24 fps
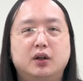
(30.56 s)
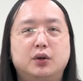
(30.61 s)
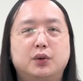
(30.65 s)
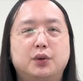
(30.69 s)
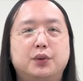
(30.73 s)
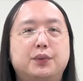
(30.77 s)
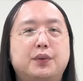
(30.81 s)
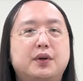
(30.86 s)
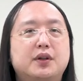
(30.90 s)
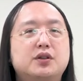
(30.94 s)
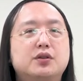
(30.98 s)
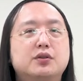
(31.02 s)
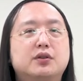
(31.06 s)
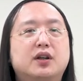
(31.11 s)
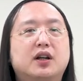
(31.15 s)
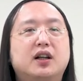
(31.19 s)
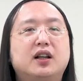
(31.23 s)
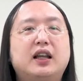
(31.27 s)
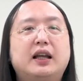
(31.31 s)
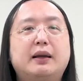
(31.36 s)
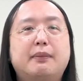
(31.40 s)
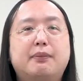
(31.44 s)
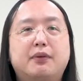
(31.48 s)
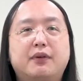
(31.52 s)
We want to
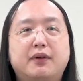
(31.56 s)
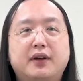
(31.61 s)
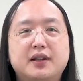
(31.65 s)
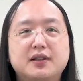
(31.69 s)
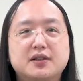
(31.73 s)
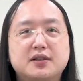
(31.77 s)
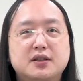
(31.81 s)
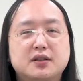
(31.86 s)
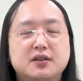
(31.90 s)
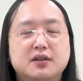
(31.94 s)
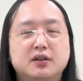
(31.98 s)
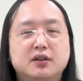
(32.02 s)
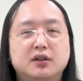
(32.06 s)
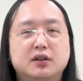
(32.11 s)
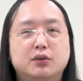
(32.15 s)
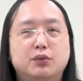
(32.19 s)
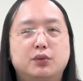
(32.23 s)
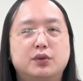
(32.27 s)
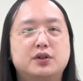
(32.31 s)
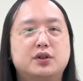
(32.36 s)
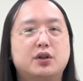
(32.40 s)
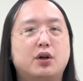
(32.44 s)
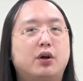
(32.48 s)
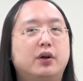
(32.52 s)
collaborate
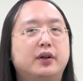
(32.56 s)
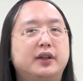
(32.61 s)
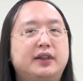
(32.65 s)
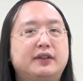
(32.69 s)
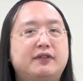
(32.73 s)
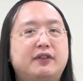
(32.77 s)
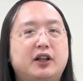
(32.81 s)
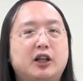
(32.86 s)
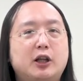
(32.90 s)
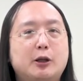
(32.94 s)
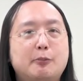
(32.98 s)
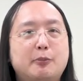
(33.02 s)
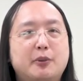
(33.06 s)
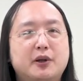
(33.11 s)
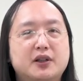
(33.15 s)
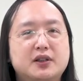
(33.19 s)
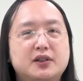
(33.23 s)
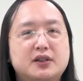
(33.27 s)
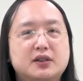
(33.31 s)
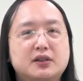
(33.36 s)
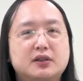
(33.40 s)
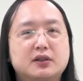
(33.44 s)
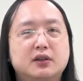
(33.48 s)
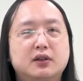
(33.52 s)
with all
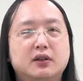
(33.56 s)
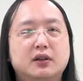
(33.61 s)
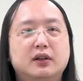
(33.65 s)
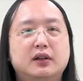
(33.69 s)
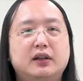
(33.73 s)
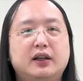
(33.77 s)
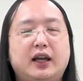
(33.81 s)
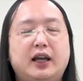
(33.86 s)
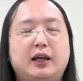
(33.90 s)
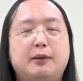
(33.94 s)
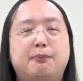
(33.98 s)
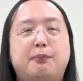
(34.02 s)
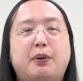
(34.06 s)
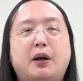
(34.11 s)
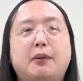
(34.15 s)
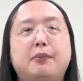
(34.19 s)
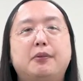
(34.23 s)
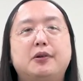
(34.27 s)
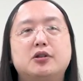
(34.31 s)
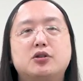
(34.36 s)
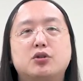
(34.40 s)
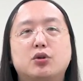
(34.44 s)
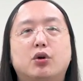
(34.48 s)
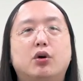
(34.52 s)
developers and
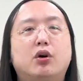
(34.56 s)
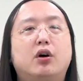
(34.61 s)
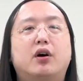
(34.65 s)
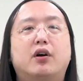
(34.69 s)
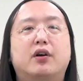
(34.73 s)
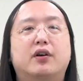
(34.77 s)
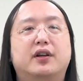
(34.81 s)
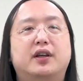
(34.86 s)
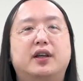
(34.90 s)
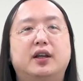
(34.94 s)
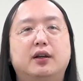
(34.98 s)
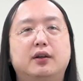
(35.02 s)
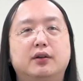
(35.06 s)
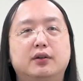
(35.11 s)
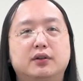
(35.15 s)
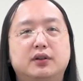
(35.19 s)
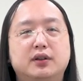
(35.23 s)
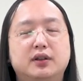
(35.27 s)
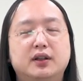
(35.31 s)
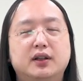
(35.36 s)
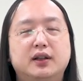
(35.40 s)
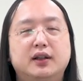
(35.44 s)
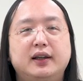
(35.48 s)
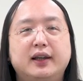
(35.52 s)
publish all our code
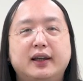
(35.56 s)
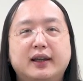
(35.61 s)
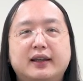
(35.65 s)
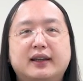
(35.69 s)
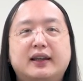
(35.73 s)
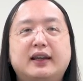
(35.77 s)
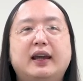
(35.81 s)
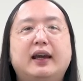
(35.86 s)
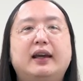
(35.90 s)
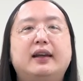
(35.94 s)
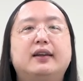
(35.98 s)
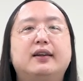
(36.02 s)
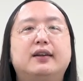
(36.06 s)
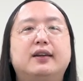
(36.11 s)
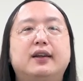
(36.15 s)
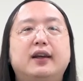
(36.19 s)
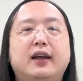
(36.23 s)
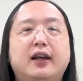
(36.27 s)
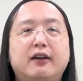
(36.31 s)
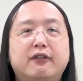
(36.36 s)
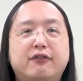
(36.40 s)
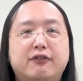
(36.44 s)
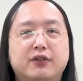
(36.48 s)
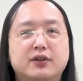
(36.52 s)
and gather
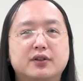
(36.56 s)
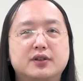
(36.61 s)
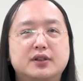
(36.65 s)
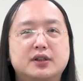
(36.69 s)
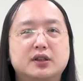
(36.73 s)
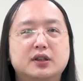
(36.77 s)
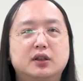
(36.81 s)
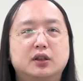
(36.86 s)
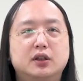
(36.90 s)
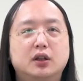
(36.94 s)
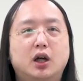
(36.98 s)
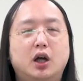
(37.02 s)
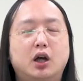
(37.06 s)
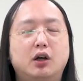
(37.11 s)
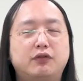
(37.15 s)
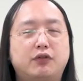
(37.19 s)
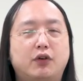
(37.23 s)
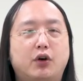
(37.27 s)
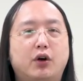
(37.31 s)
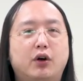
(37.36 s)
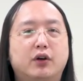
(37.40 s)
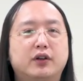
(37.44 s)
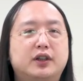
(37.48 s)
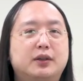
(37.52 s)
the efforts of
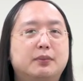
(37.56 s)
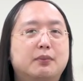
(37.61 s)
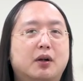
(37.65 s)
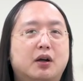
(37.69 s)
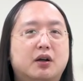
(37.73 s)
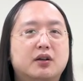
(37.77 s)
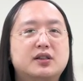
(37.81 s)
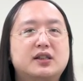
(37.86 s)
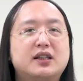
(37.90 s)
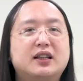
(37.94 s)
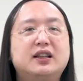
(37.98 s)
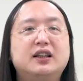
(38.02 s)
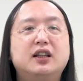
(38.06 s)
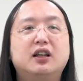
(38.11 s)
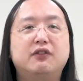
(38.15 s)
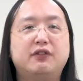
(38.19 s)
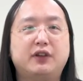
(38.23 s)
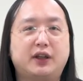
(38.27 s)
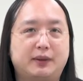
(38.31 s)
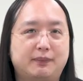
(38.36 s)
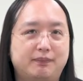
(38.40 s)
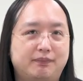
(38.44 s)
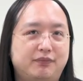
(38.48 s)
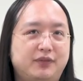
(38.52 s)
all
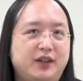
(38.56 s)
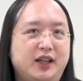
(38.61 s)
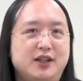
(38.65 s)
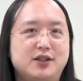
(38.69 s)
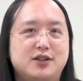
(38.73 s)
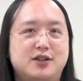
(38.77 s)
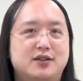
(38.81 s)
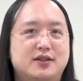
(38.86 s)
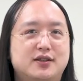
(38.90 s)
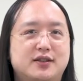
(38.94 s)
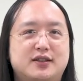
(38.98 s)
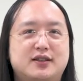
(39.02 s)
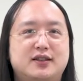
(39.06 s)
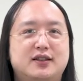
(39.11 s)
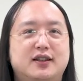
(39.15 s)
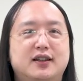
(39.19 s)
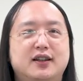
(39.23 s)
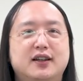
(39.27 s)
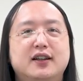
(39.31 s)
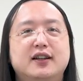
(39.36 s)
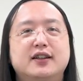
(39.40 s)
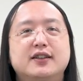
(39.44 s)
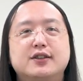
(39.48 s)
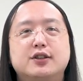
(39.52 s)
democracy-loving nations
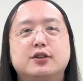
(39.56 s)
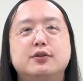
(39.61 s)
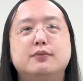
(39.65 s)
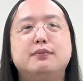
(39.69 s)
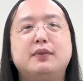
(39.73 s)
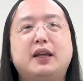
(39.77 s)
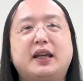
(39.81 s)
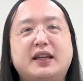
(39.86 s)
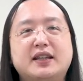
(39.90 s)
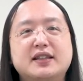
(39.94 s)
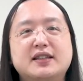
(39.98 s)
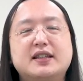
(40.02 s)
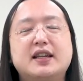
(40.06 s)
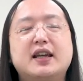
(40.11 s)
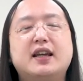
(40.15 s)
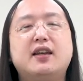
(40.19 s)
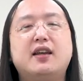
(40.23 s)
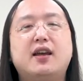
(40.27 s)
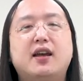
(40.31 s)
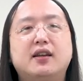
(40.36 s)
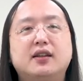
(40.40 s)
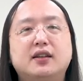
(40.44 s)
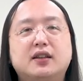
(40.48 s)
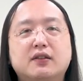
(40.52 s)
to maintain
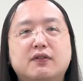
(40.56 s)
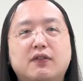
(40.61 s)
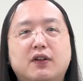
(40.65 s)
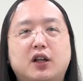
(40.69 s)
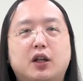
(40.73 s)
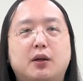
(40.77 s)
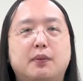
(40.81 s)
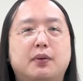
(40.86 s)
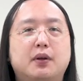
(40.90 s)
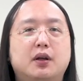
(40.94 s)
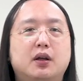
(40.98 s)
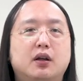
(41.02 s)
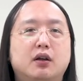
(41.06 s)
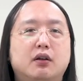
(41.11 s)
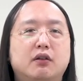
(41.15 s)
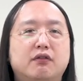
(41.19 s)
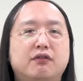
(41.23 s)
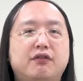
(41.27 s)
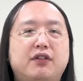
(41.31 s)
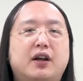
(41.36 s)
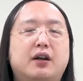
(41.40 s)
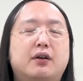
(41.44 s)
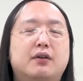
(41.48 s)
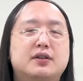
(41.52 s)
and develop
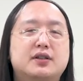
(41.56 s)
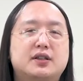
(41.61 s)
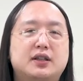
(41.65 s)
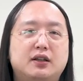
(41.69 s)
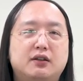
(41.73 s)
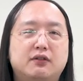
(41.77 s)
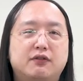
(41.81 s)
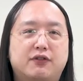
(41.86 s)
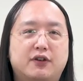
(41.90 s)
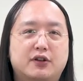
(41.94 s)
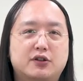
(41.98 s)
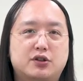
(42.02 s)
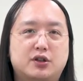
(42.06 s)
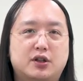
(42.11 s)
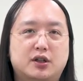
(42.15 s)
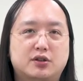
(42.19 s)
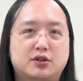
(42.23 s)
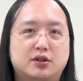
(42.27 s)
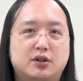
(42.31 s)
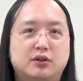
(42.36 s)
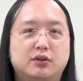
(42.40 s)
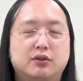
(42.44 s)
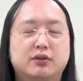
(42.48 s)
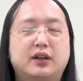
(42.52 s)
various
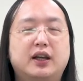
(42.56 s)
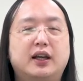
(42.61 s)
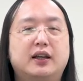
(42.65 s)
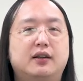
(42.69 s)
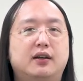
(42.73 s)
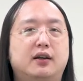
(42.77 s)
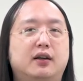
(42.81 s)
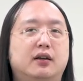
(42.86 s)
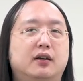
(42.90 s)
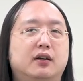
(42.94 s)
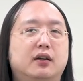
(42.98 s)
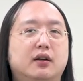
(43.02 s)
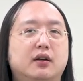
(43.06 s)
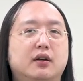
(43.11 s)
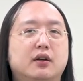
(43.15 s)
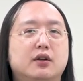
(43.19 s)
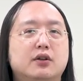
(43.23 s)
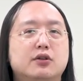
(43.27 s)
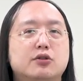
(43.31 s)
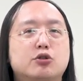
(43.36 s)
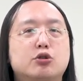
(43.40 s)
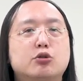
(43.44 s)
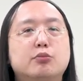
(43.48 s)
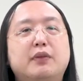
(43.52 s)
infrastructure together
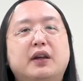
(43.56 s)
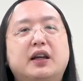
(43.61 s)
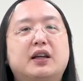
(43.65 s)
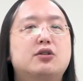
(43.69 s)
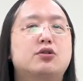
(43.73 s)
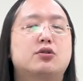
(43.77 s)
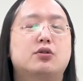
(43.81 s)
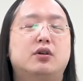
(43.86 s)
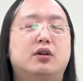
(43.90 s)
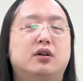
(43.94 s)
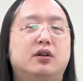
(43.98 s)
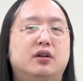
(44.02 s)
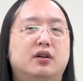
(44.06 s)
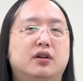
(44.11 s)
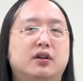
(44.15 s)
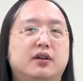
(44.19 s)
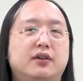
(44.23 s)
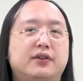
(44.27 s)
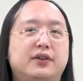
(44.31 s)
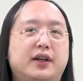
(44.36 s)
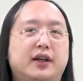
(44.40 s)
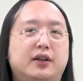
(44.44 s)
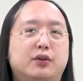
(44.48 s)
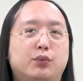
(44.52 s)
to make sure
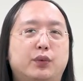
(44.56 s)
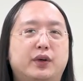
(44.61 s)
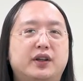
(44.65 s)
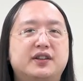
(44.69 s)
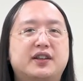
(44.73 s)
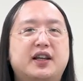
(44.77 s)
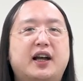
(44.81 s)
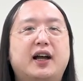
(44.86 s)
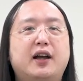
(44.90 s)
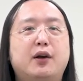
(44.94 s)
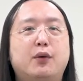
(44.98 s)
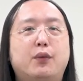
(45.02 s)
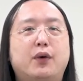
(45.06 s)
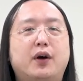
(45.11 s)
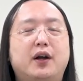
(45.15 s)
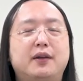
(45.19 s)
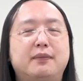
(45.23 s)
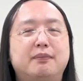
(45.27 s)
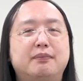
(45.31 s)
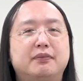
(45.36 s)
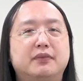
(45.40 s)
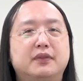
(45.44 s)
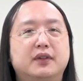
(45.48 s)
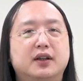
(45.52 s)
that when
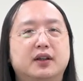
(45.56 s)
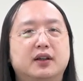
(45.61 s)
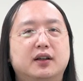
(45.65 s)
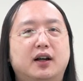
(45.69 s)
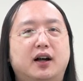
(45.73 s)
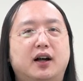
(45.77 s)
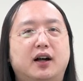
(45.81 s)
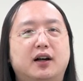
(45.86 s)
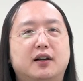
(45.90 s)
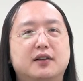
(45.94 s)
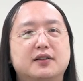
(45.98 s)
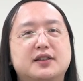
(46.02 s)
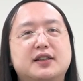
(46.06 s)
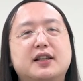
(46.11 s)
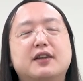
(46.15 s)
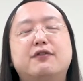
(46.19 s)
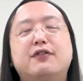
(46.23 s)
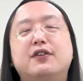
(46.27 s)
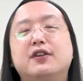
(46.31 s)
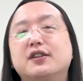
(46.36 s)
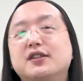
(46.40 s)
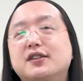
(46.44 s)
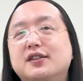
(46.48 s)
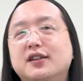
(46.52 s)
Taiwan uh,
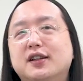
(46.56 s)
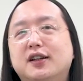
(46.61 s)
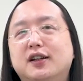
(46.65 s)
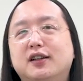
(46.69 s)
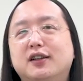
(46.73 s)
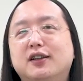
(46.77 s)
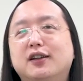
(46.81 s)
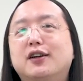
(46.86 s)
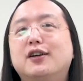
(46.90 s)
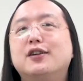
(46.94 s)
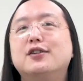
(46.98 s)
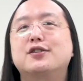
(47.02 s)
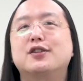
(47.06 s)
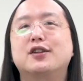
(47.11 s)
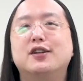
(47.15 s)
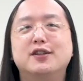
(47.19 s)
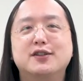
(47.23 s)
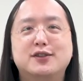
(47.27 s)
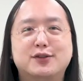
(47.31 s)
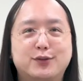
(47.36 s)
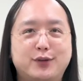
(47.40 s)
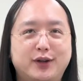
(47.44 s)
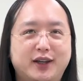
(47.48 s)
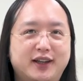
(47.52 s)
suffers a large
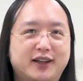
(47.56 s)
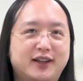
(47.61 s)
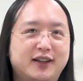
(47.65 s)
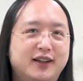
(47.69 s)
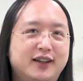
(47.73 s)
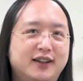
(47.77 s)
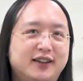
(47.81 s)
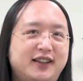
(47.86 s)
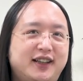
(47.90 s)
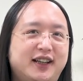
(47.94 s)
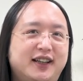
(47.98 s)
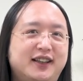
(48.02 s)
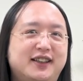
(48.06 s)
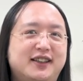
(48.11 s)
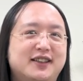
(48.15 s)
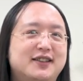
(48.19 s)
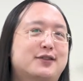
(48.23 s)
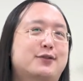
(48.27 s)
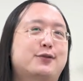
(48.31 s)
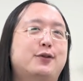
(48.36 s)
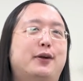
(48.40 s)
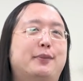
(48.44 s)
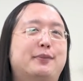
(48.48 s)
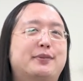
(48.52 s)
earthquake that
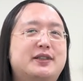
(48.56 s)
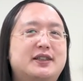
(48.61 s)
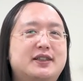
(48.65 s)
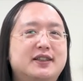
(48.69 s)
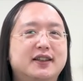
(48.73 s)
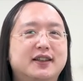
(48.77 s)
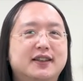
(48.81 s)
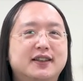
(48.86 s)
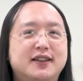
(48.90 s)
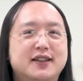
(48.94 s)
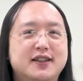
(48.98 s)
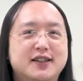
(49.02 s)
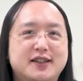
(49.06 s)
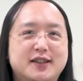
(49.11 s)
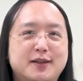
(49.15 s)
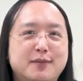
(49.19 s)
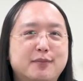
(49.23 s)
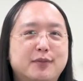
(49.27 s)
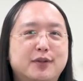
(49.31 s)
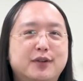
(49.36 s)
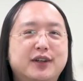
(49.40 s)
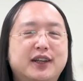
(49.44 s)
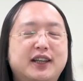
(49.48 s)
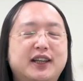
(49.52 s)
disrupts the
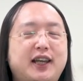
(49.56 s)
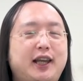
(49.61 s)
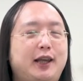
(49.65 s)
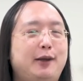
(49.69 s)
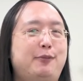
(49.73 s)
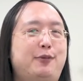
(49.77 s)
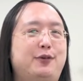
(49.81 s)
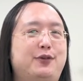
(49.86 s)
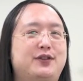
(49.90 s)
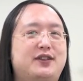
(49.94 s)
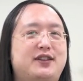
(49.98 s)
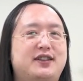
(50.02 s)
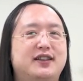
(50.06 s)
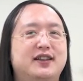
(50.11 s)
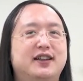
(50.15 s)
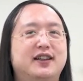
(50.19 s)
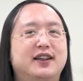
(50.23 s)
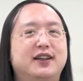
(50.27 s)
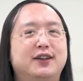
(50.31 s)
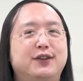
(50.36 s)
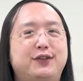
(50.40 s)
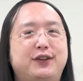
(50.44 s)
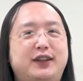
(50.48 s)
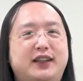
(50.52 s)
submarine cables,
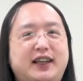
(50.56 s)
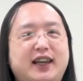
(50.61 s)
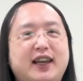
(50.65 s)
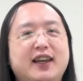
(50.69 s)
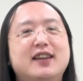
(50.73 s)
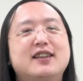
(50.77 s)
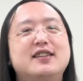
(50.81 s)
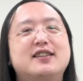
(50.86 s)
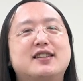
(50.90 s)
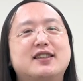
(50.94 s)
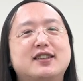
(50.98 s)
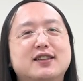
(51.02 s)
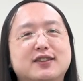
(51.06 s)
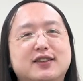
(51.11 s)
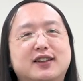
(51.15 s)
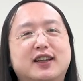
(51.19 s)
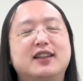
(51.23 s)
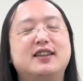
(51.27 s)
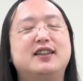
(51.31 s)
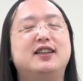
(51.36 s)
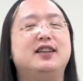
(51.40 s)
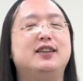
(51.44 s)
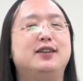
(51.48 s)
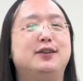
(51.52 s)
we can still
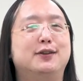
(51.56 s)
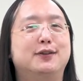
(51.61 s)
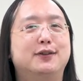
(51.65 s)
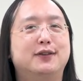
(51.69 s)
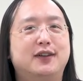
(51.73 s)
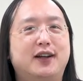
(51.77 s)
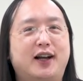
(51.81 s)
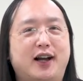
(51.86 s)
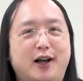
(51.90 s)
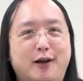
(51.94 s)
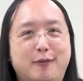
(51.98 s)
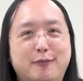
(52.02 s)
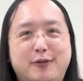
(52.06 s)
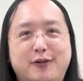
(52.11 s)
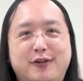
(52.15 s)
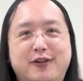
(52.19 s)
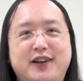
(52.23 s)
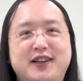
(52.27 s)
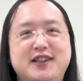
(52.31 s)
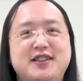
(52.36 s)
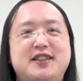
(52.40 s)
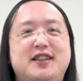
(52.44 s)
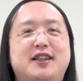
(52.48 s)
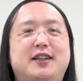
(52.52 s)
continue
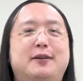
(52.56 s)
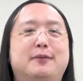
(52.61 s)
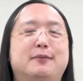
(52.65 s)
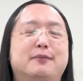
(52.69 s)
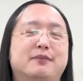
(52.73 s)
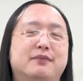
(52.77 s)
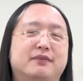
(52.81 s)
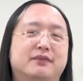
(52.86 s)
operating.